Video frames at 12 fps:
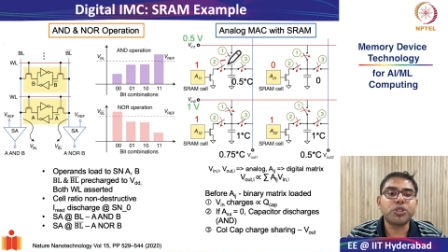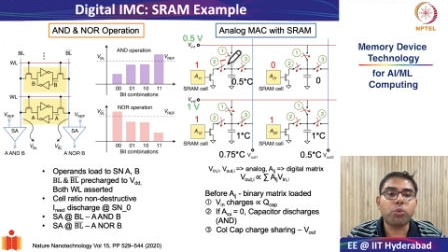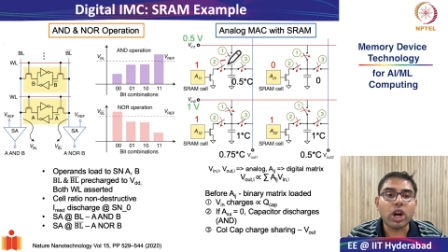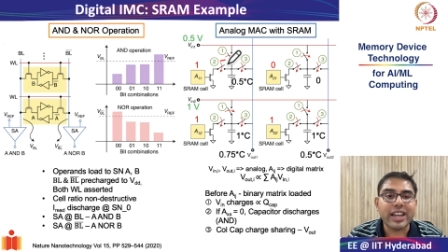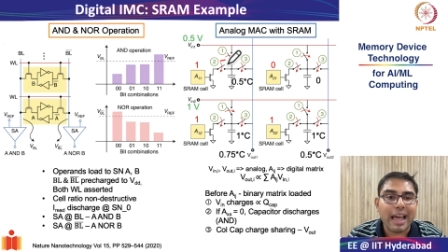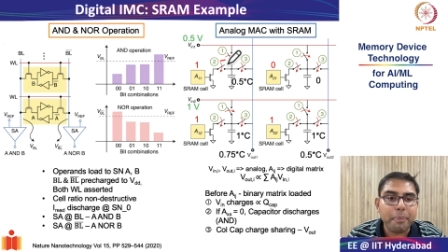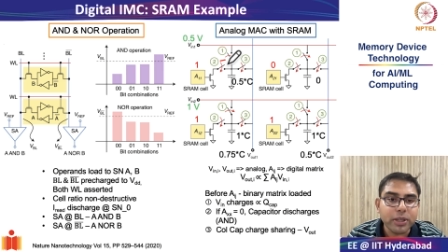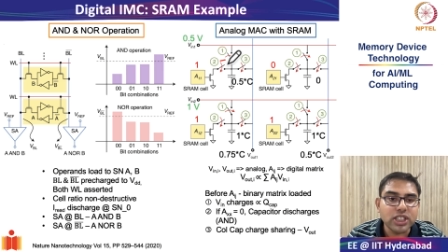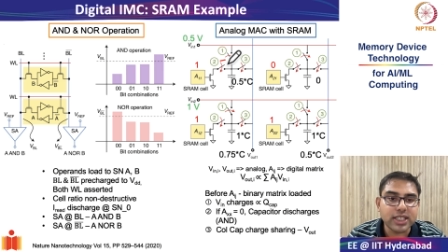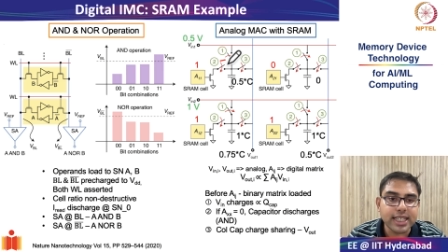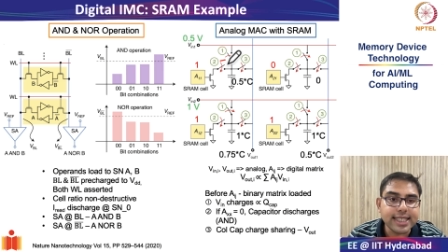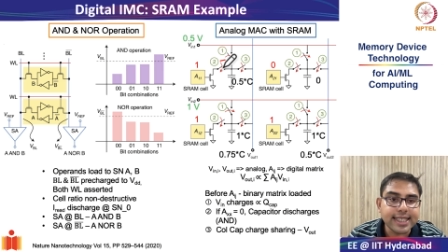what
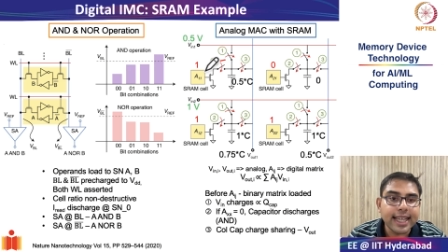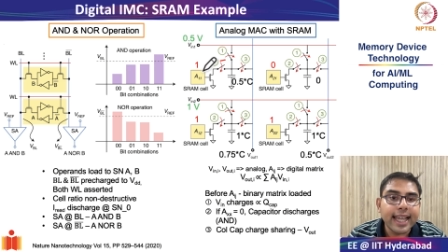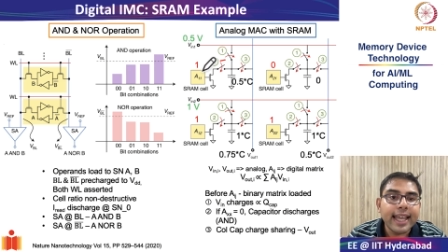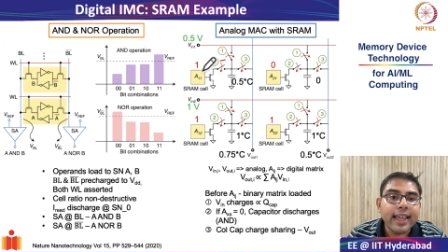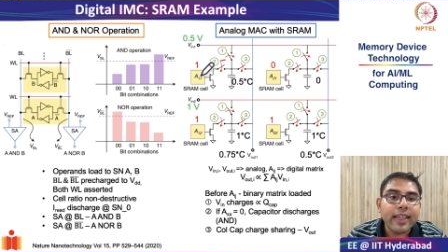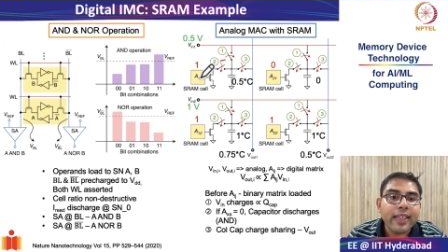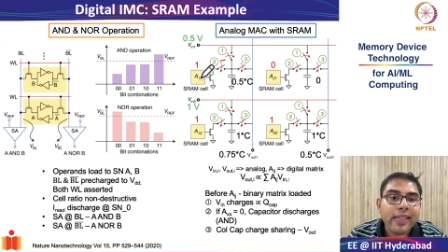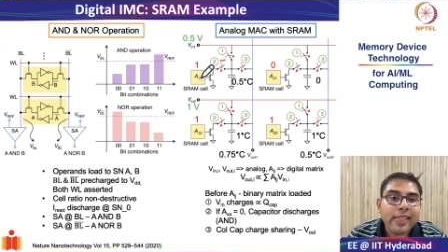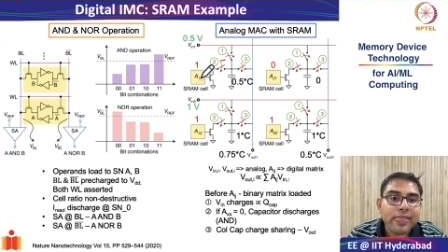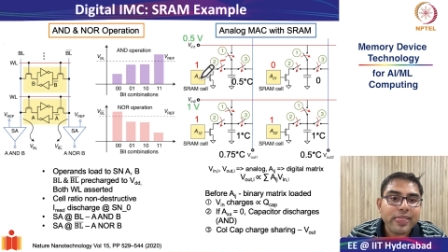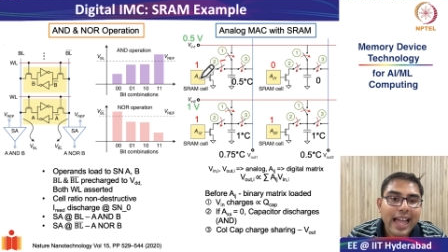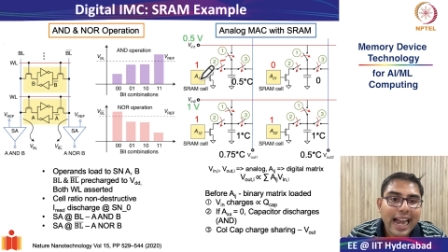happens is
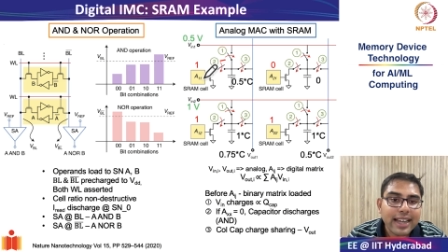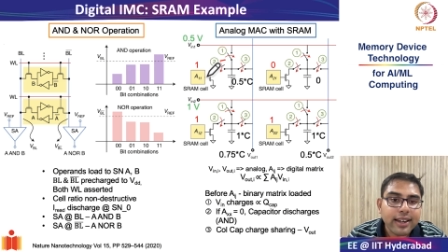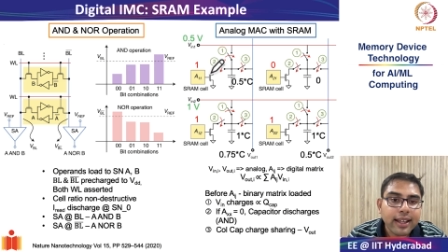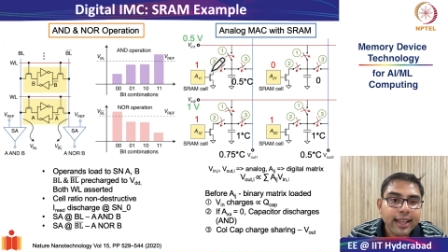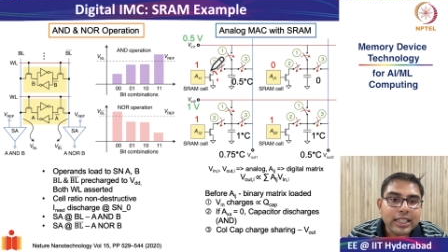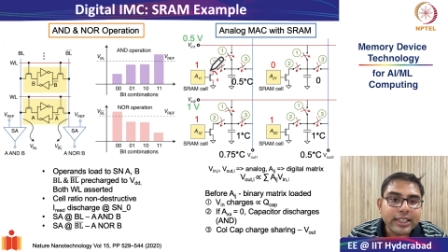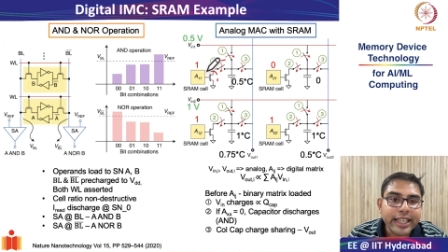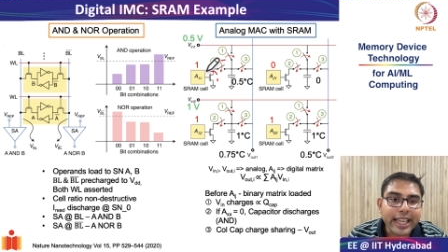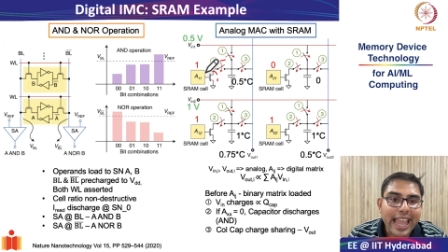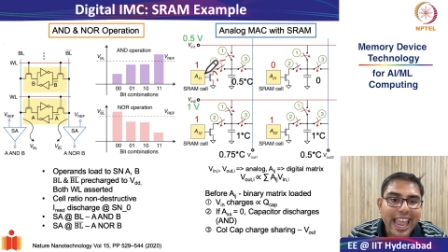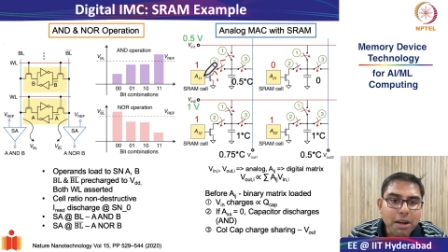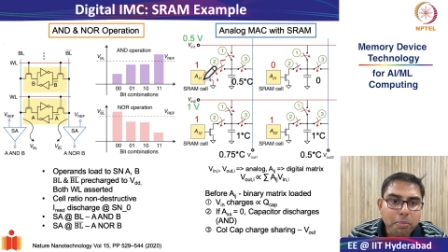that
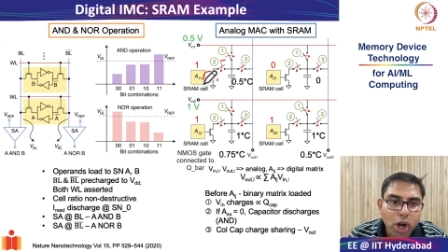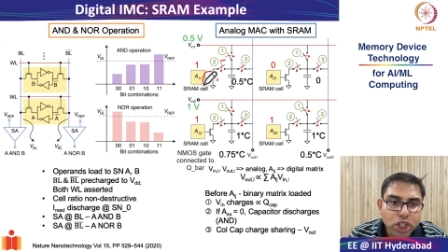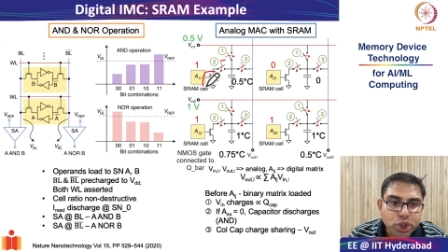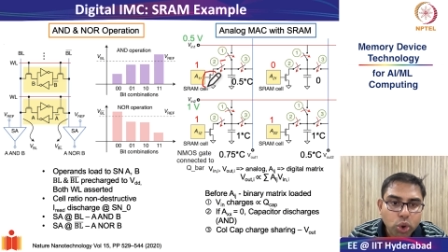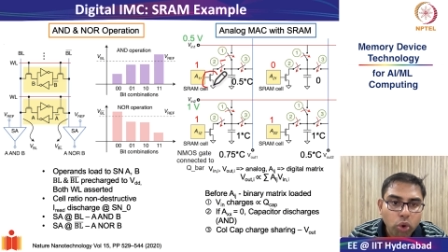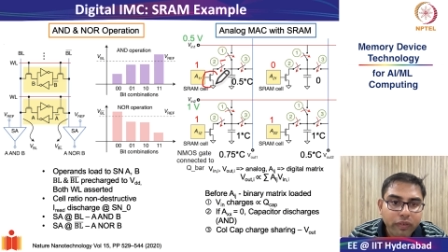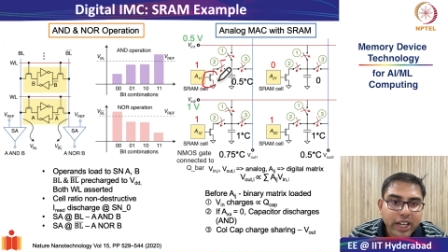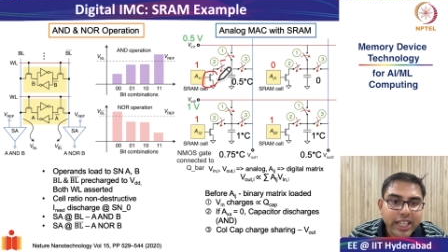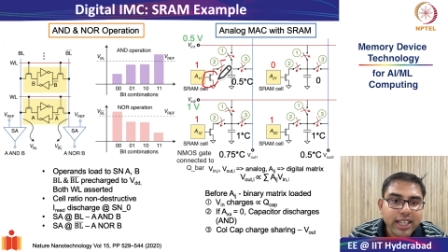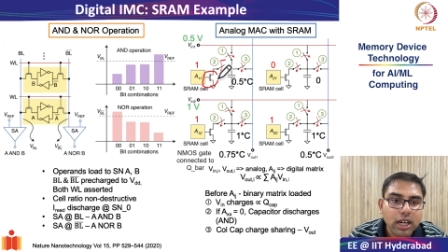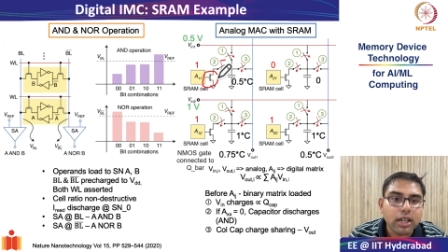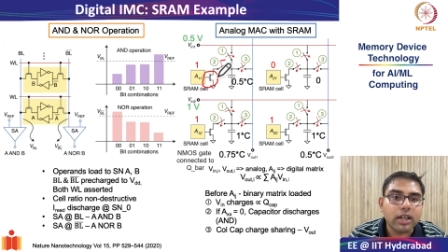the NMOS over
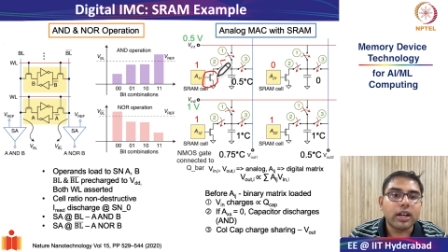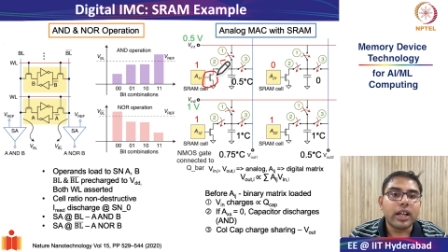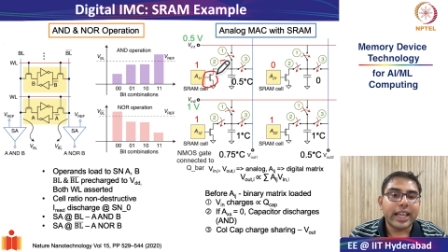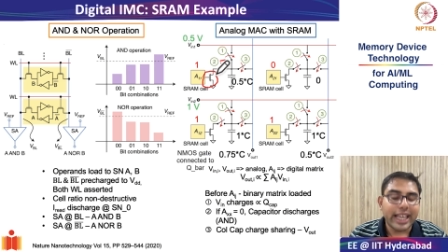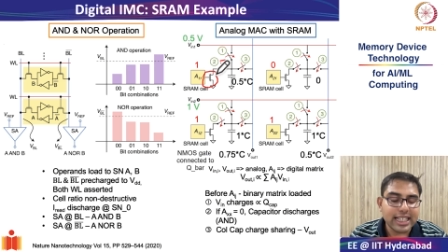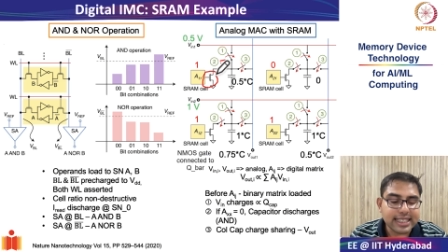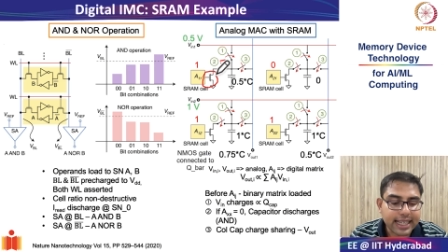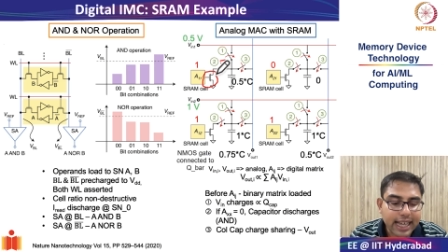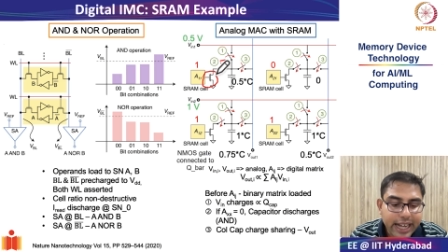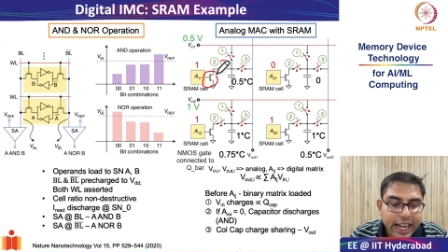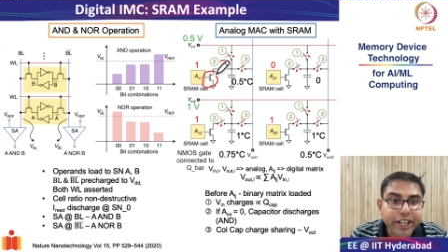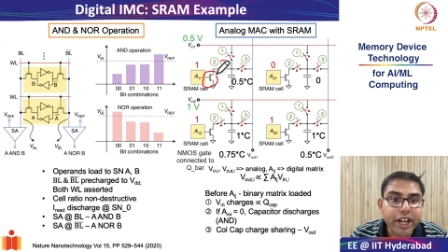here is
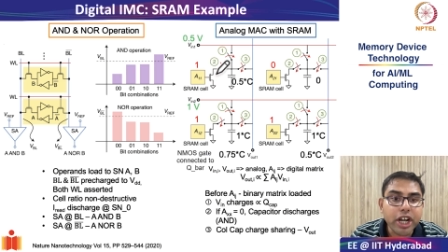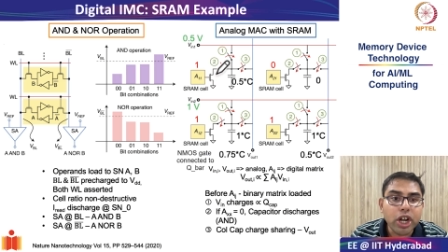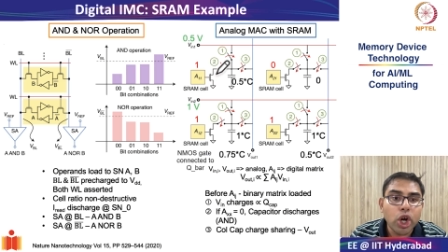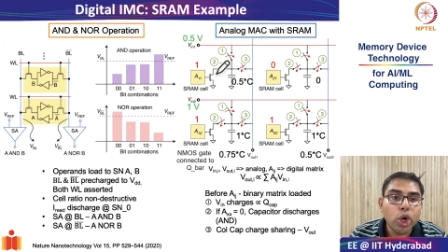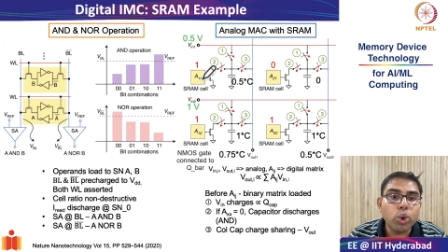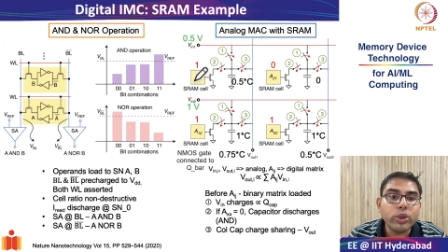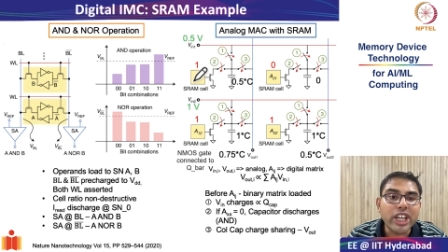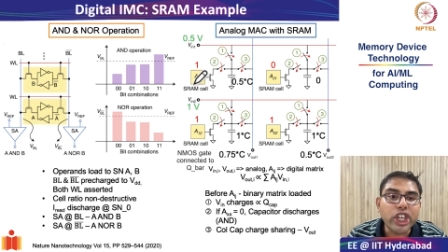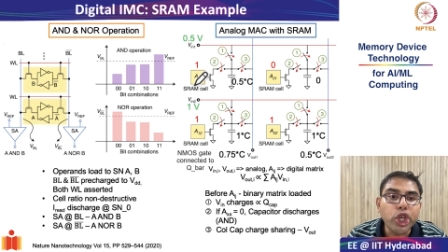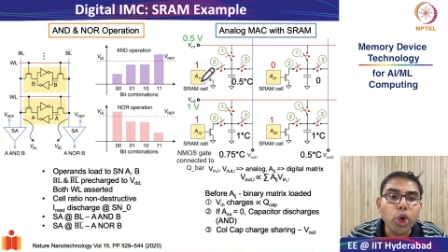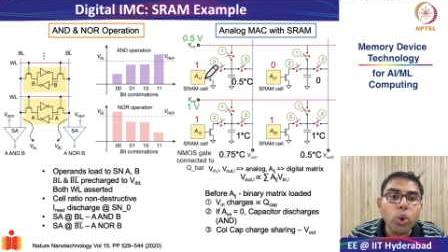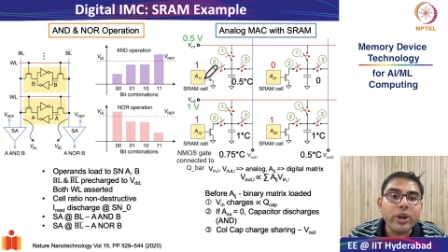connected to the
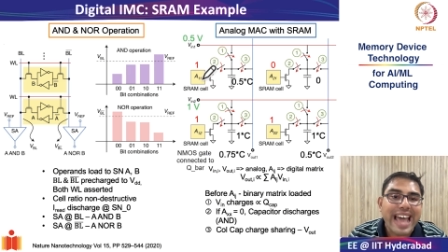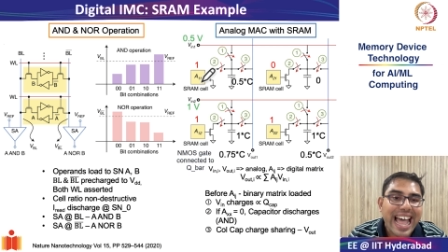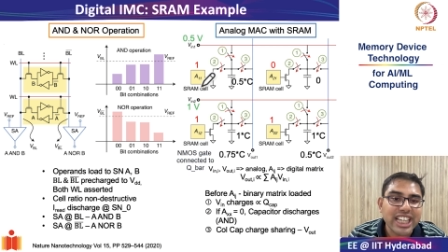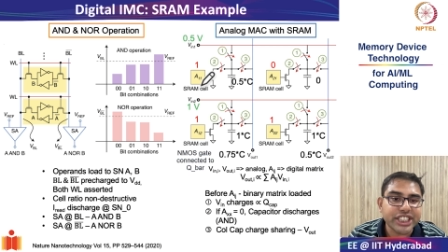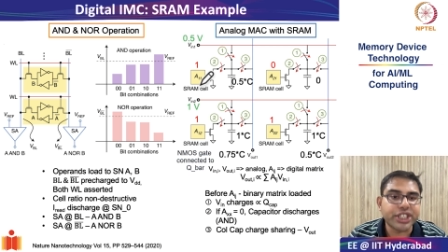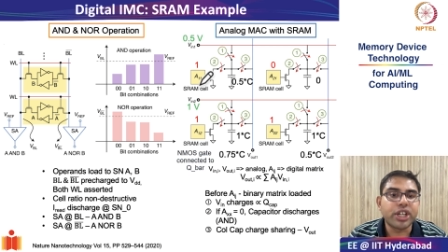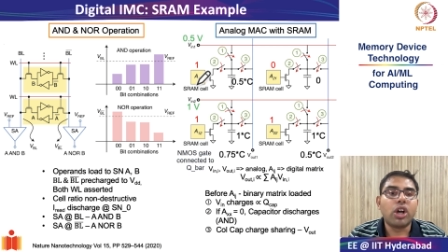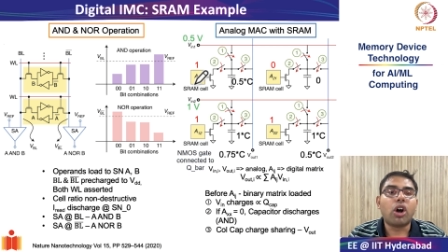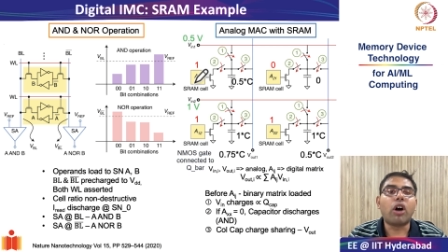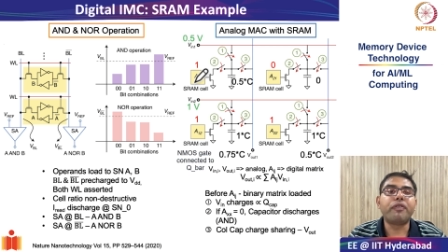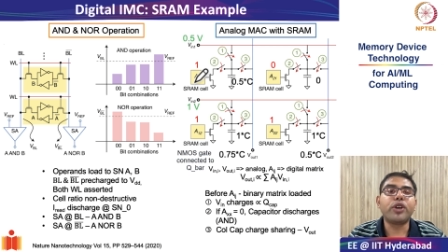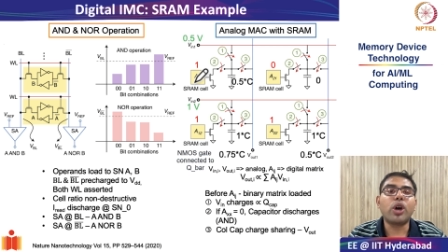Q dash
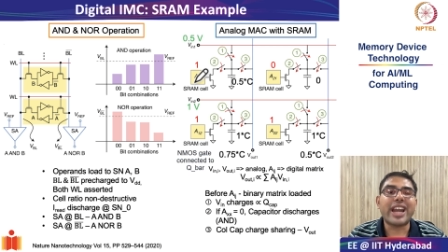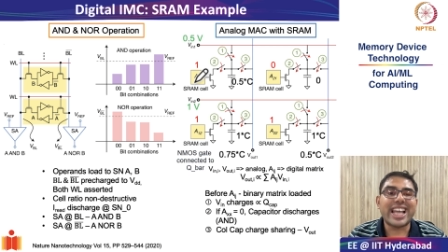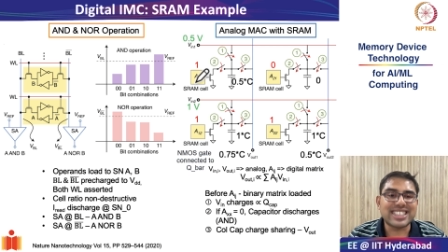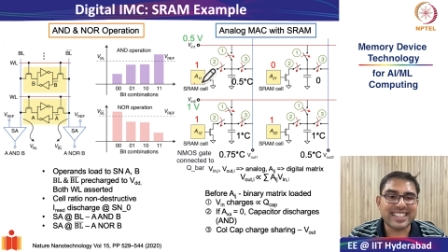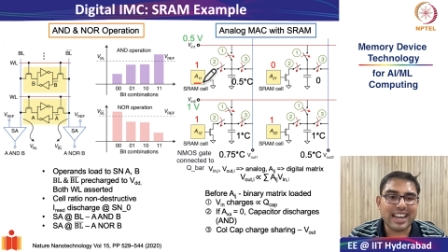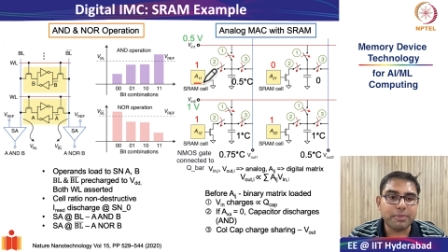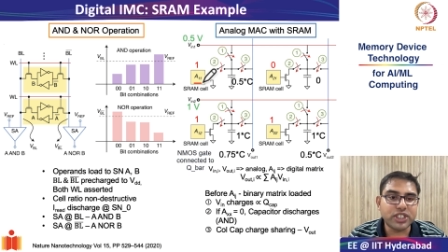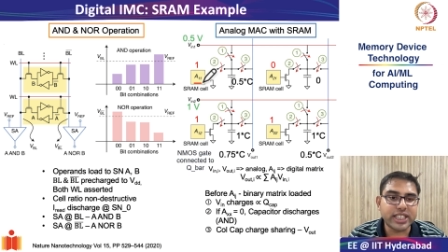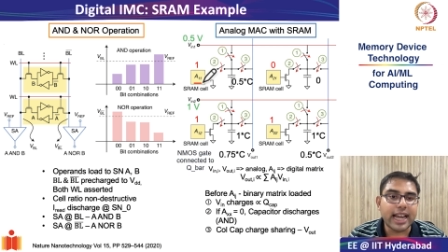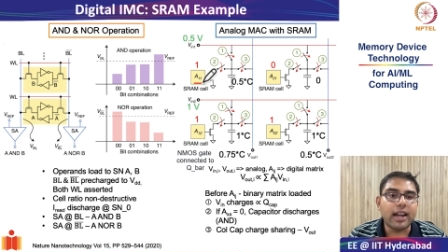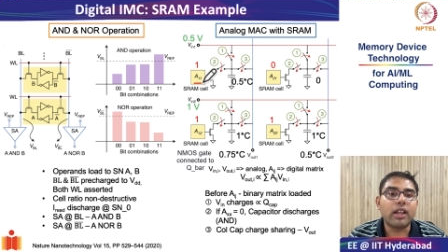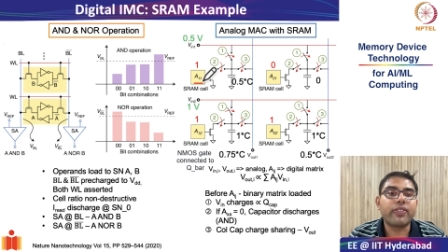of your SRAM
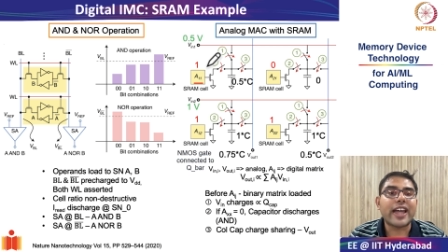cell.